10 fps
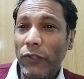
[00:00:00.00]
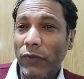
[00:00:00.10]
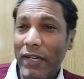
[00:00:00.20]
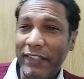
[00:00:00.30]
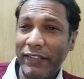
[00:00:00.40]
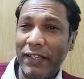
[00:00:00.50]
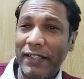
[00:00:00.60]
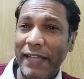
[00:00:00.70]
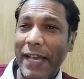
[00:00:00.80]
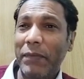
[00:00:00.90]
You can see the
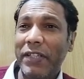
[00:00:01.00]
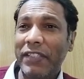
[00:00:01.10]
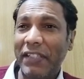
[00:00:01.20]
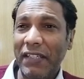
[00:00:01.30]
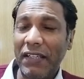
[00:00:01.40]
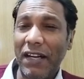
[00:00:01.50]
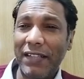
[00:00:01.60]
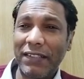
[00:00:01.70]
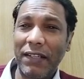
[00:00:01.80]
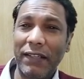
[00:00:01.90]
damage in
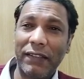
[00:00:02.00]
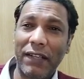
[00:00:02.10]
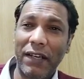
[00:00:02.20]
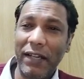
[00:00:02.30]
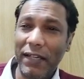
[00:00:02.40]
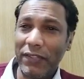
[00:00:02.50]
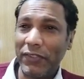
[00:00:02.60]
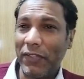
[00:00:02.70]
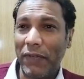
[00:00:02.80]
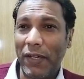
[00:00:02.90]
kasagita in
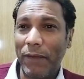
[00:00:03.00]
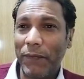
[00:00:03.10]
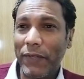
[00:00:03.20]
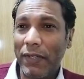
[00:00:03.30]
Chifra.